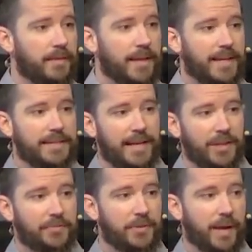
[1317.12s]
They can
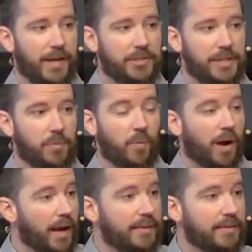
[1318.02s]
tell if you actually
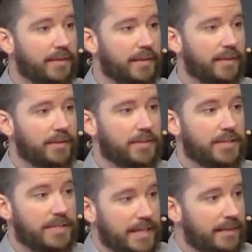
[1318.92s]
want to
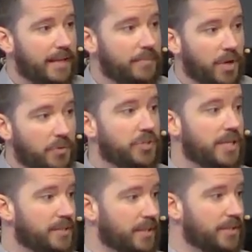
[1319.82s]
see them know
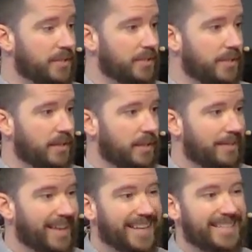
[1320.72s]
Jesus.
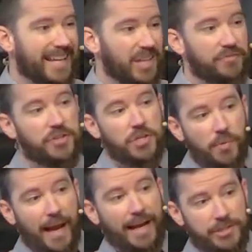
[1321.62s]
They can tell if
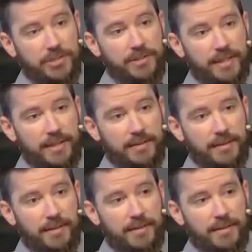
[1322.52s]
you actually
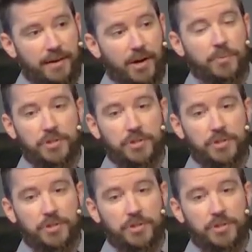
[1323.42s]
are